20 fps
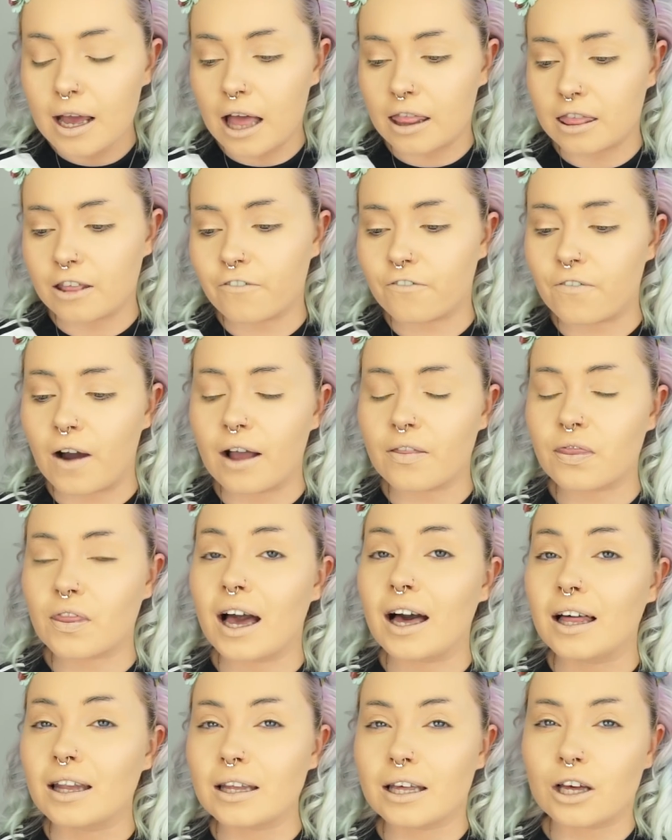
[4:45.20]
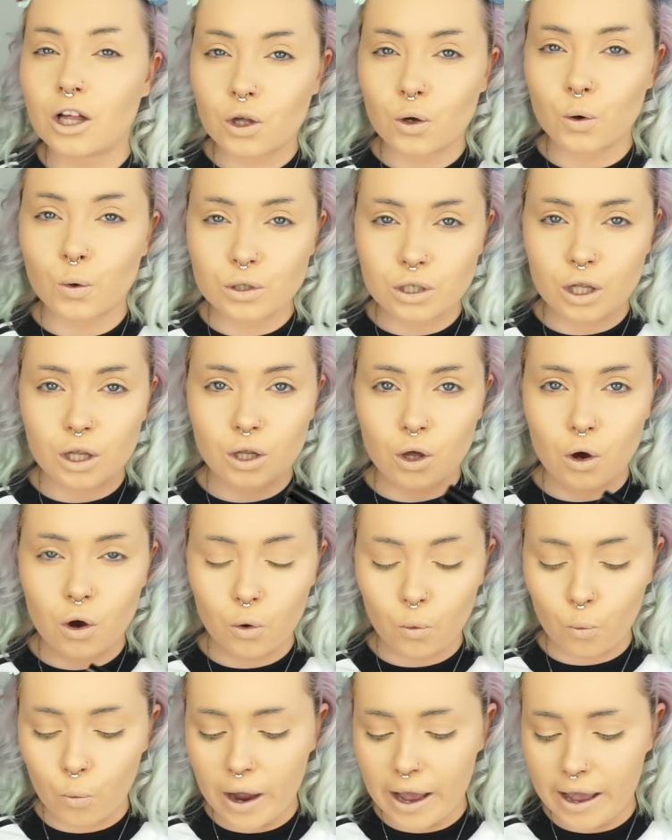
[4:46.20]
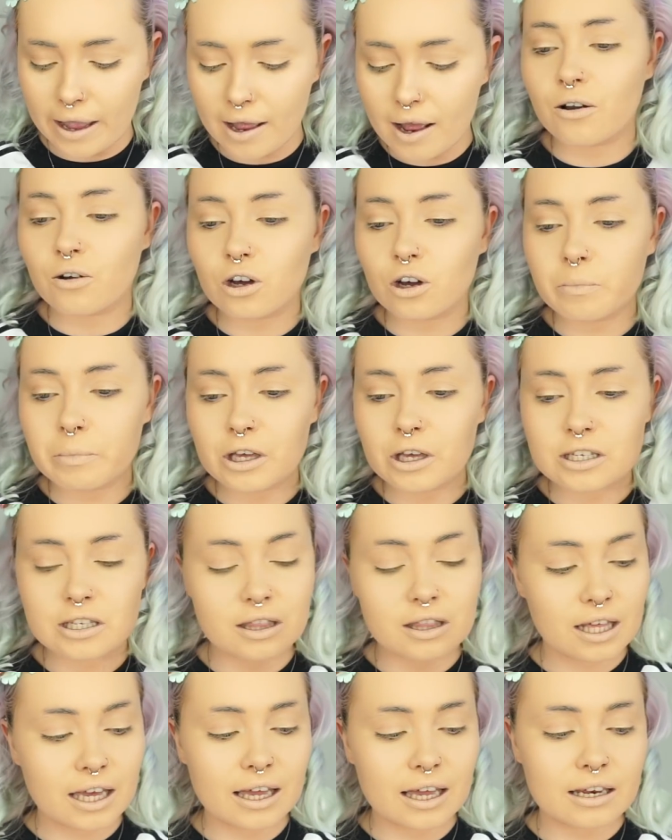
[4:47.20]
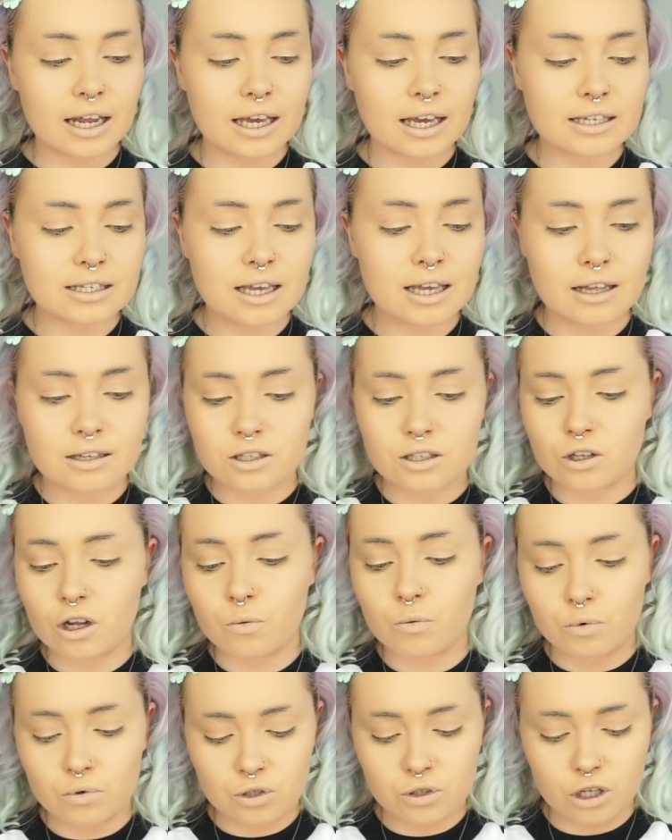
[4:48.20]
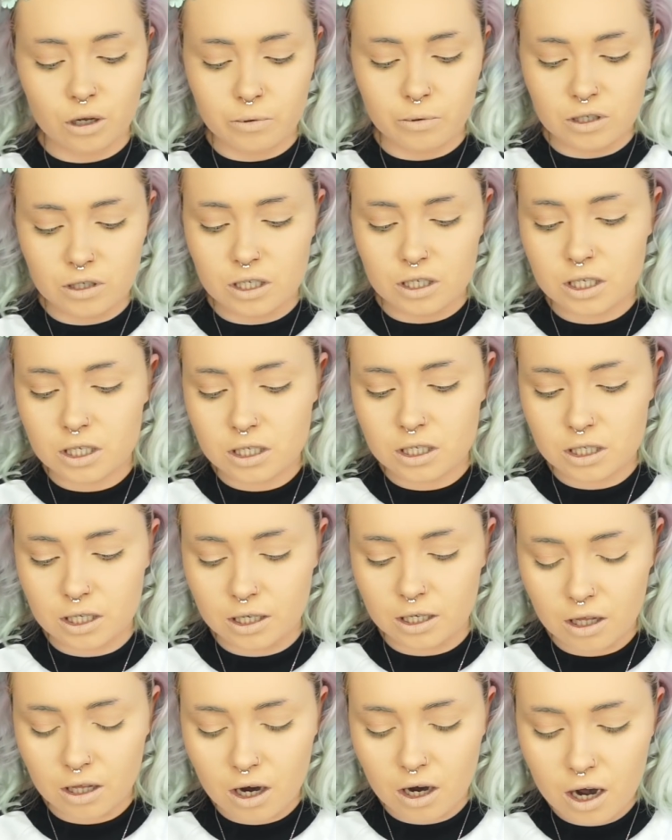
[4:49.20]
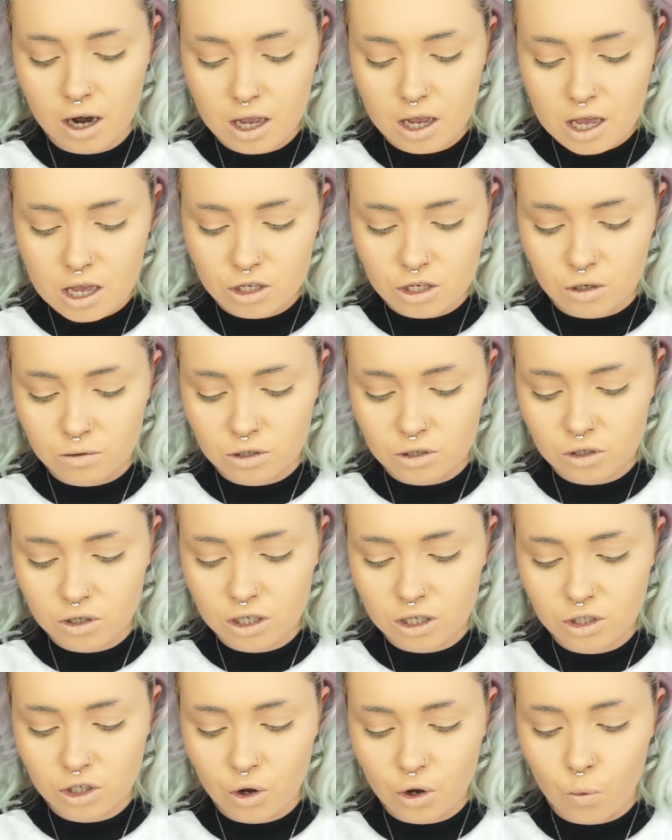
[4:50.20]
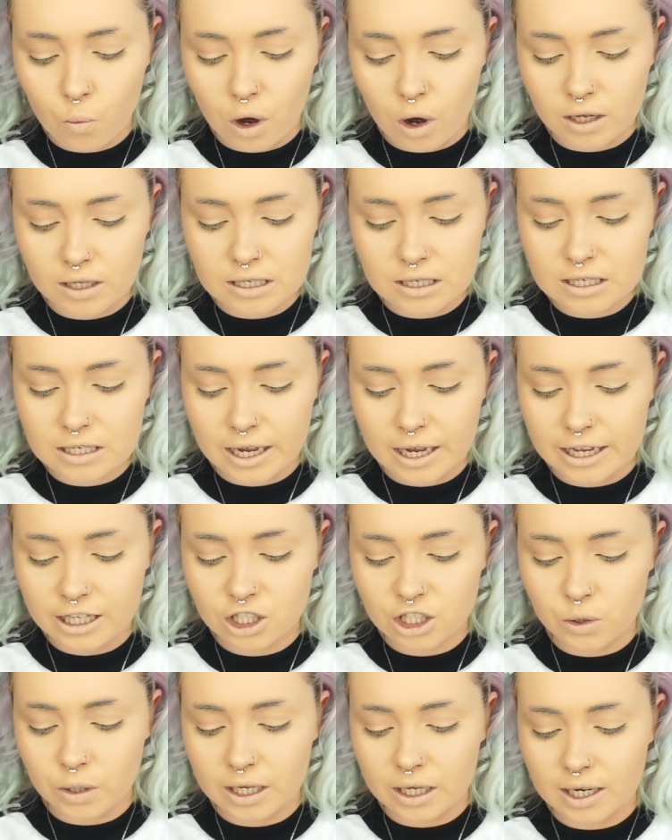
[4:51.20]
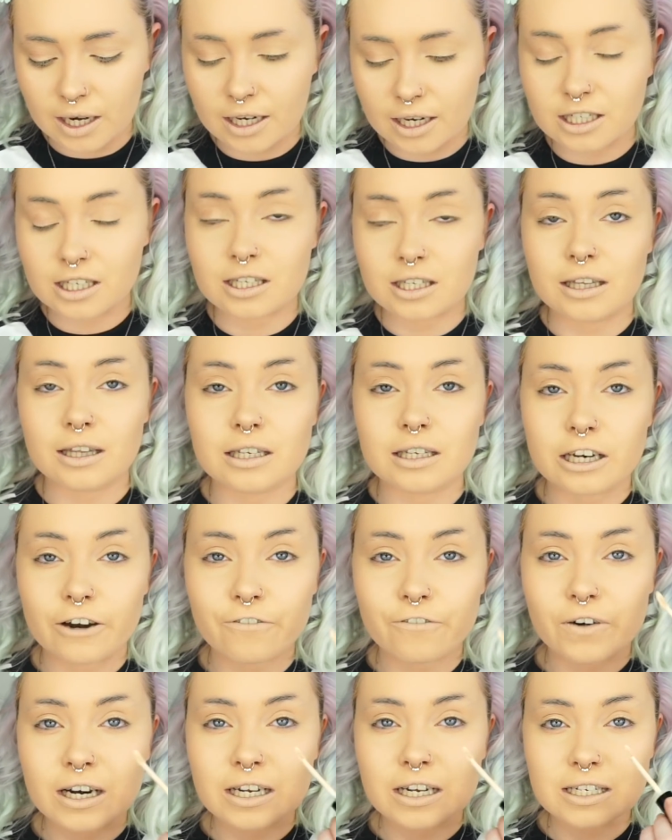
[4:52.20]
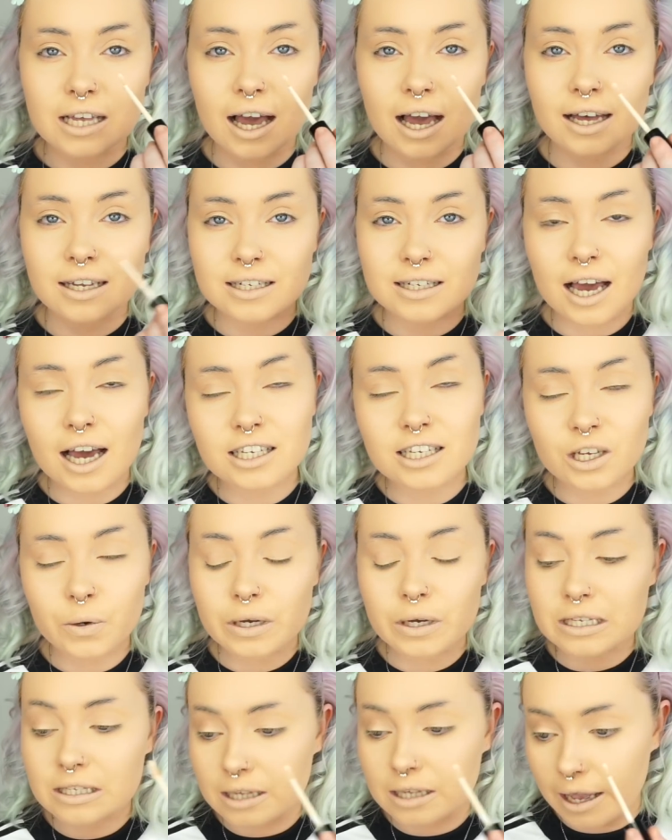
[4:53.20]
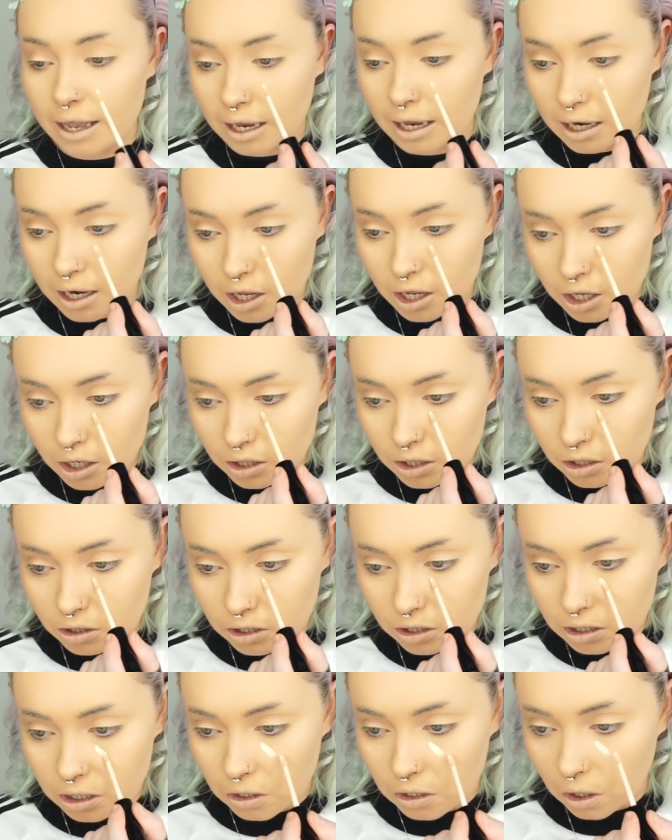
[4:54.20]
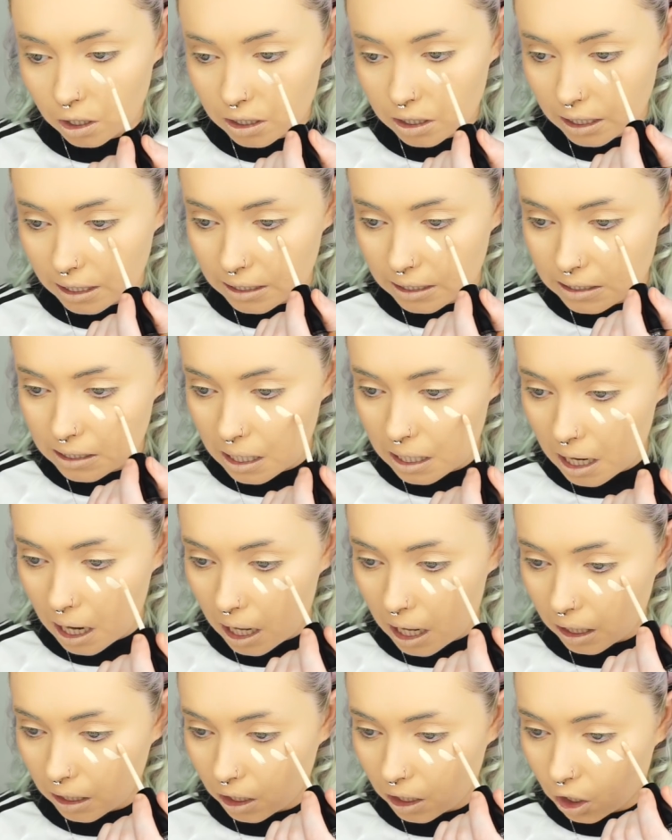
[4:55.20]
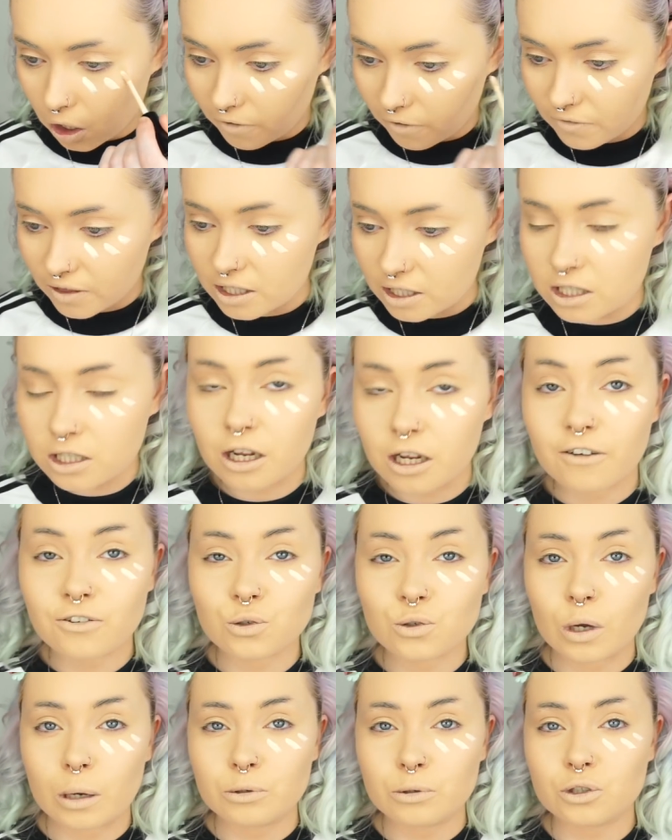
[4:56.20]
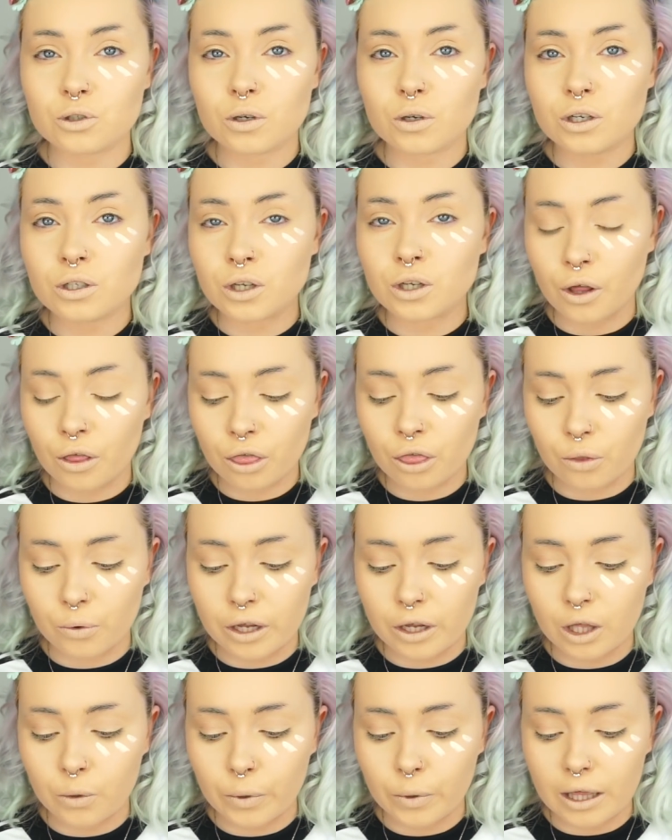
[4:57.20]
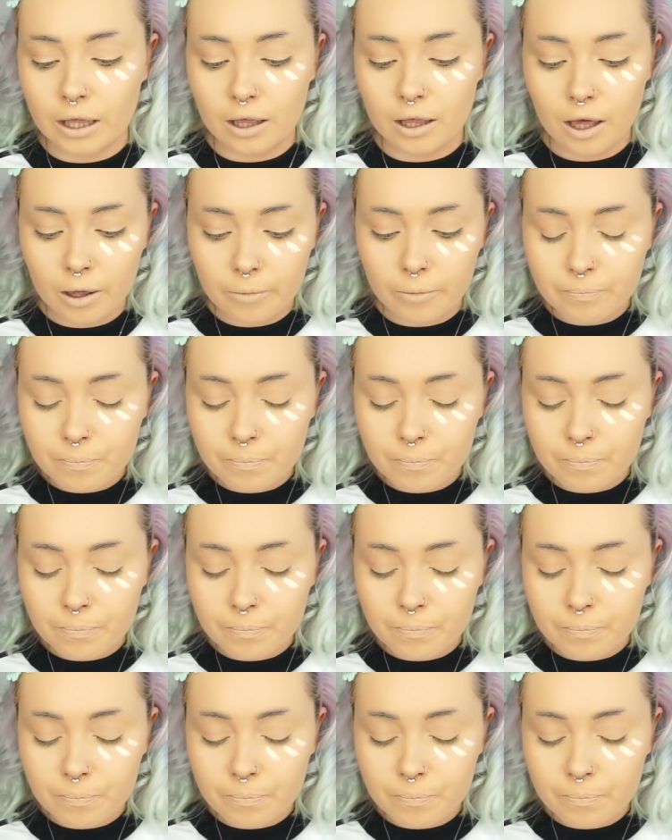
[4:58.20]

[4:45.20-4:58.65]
and the fact that a little goes a long way. I'm going to be using the NYX Can't Stop Won't Stop concealer. So I'm just going to do one size so you can actually see the difference. And as I was saying, you do not need a lot of this stuff. So I'm just going to do three wee